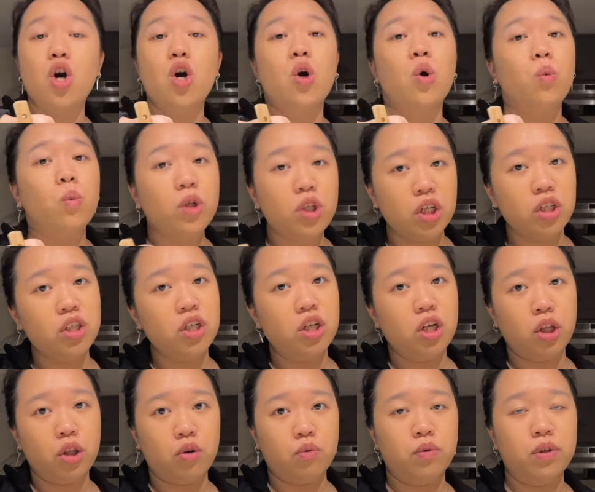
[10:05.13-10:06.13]
which is
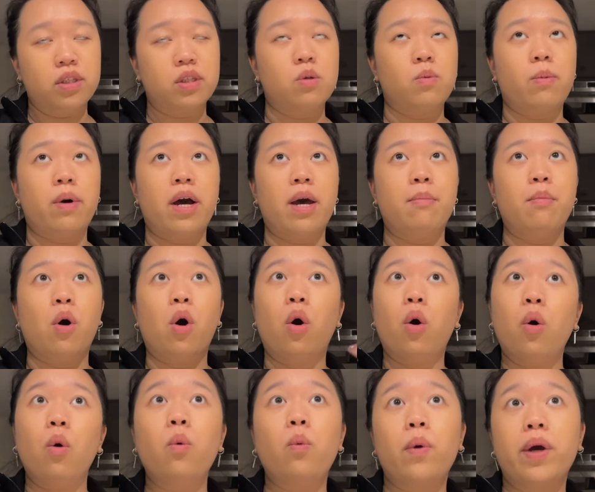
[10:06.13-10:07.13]
another reason why I'm
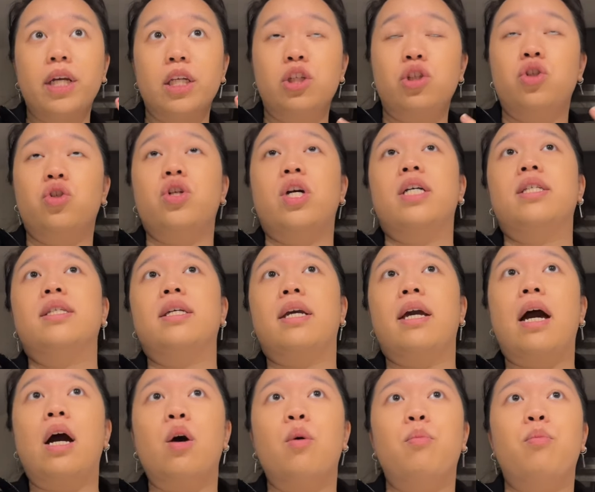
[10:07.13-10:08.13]
always stressing
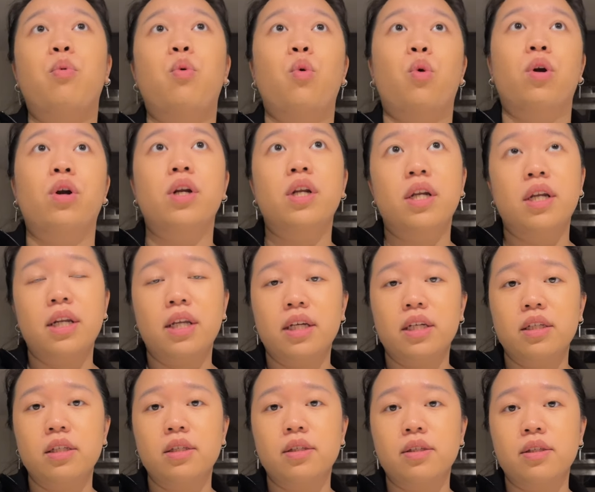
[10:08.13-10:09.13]
how important it
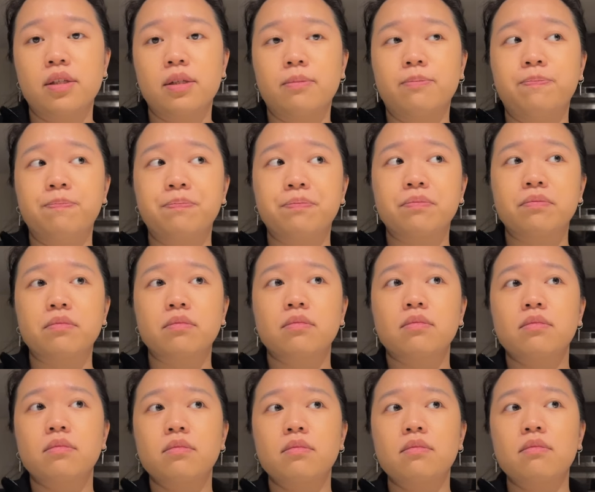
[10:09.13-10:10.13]
is
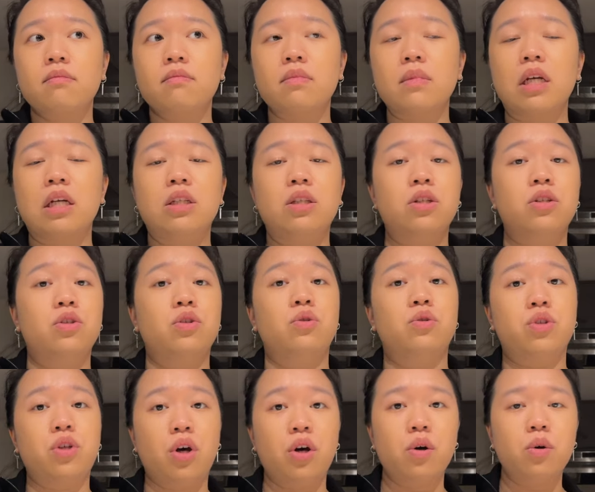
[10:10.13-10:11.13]
to do
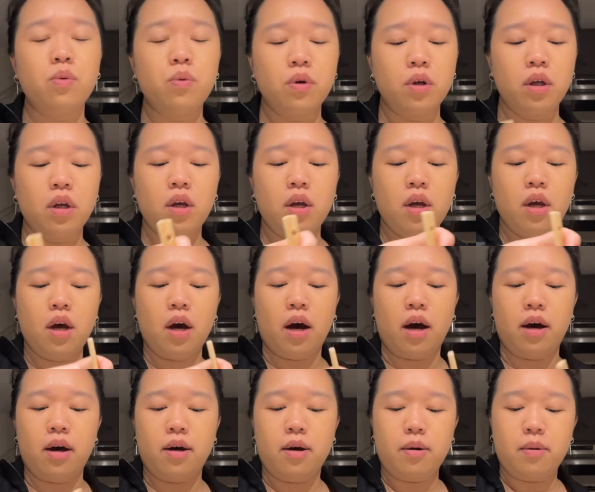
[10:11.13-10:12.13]
so.
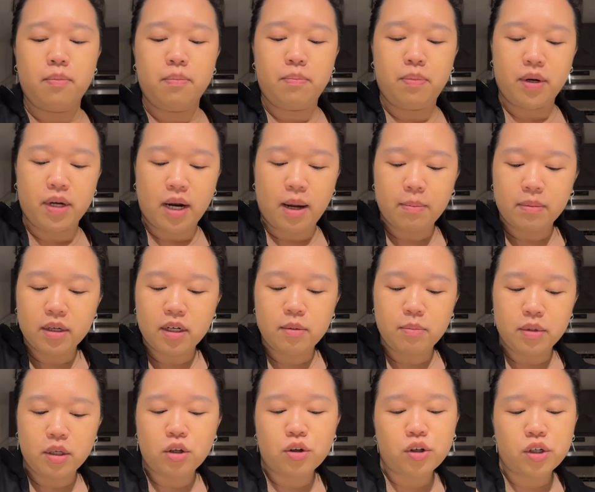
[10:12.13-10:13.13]
But I'm gonna
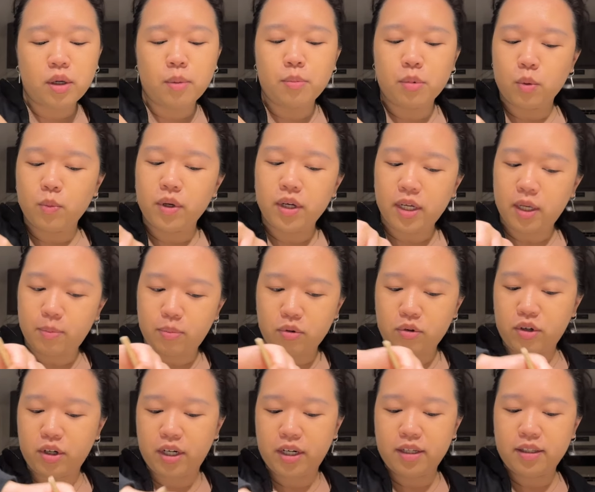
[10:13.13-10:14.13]
be your number one
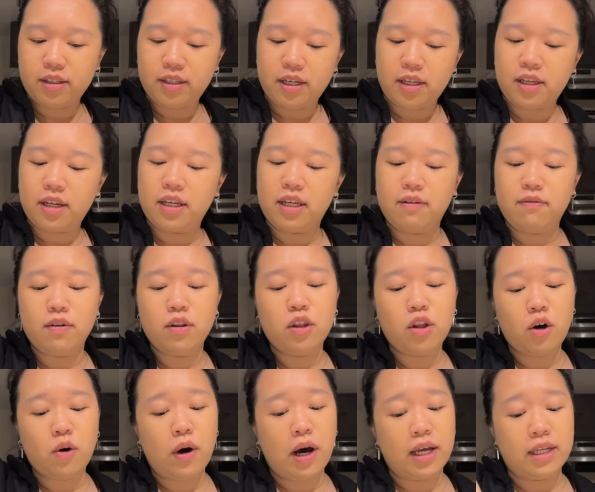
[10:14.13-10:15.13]
hypocrite and say that even
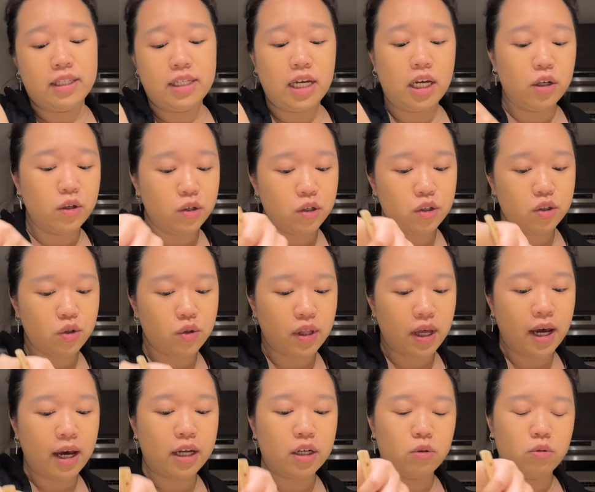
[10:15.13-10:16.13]
though I tell you to do
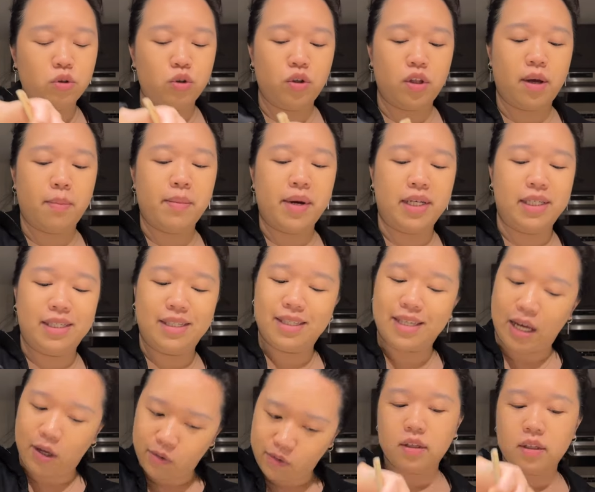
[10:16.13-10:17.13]
that, I don't do that
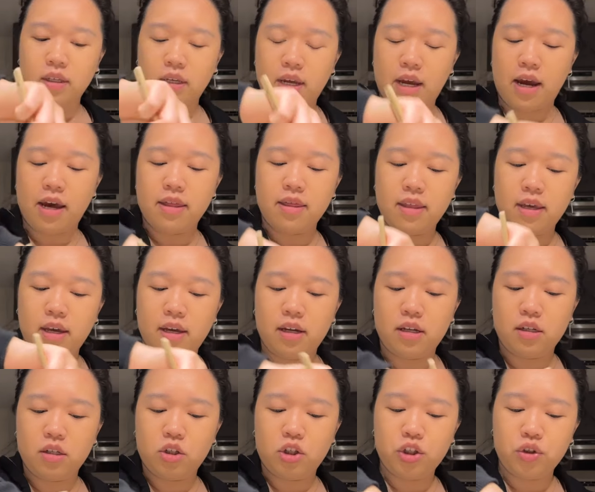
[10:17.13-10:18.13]
myself. And
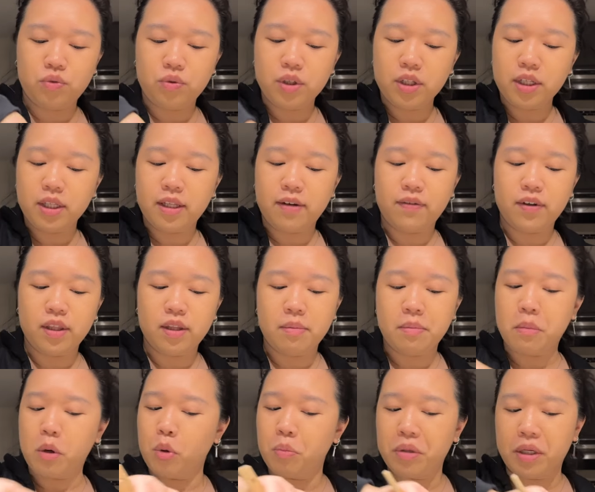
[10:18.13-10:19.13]
then just really live in the
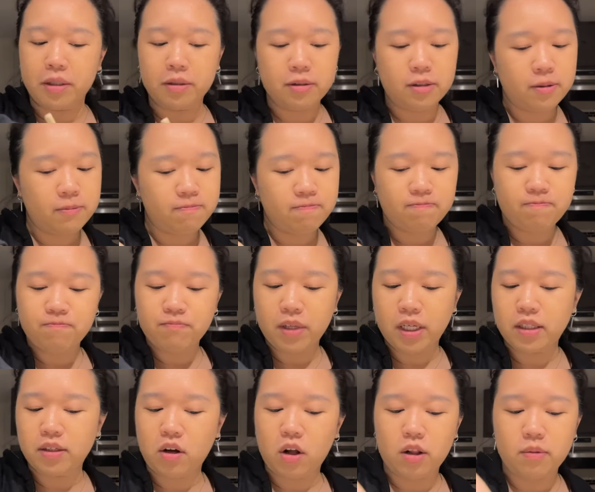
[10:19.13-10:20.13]
moment.
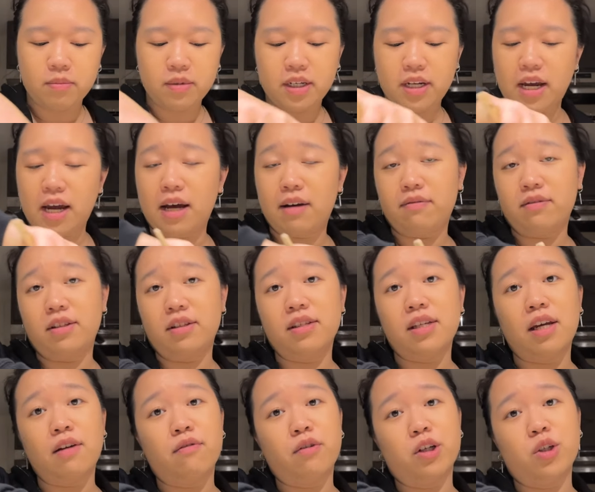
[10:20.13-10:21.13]
That's all I'm gonna have to
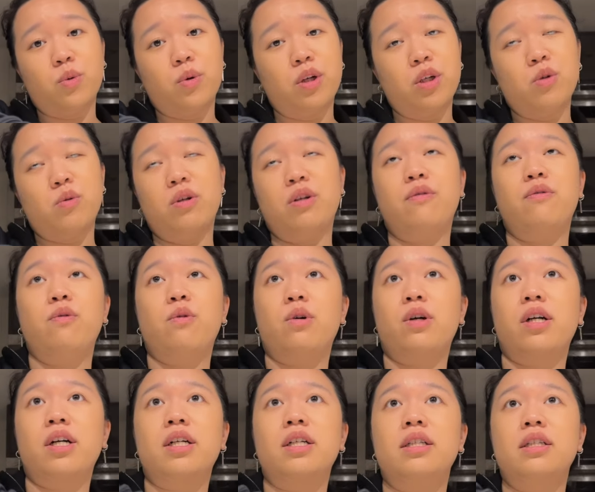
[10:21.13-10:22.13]
say for
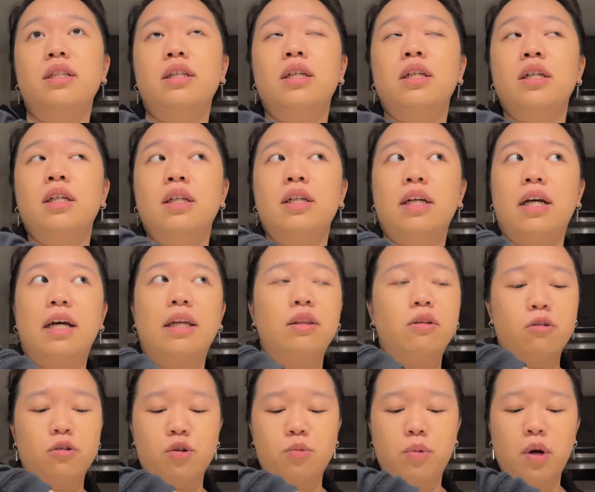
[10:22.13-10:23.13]
2024, and
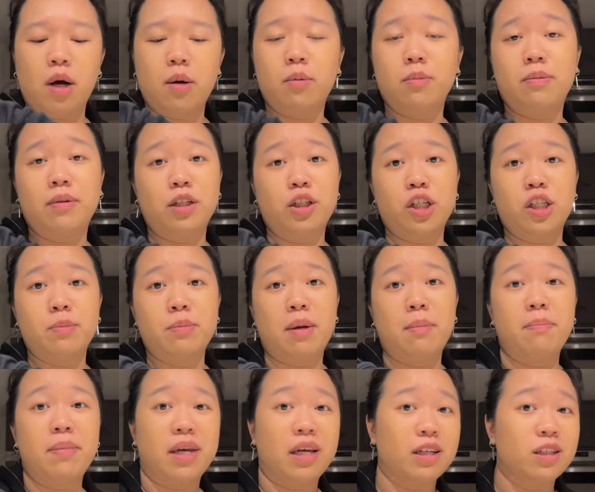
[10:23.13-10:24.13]
those are probably just my
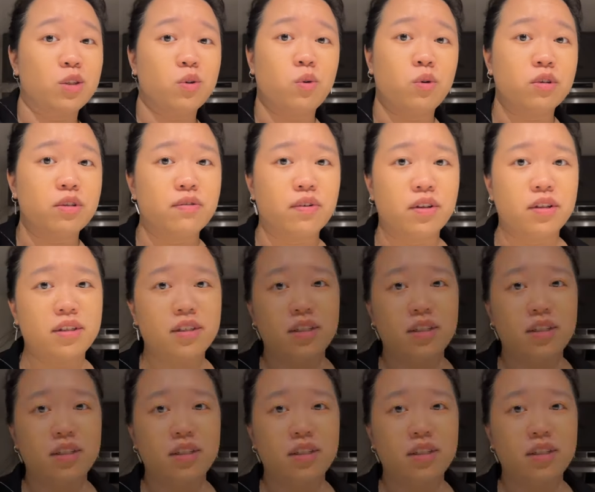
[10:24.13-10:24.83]
biggest goals for this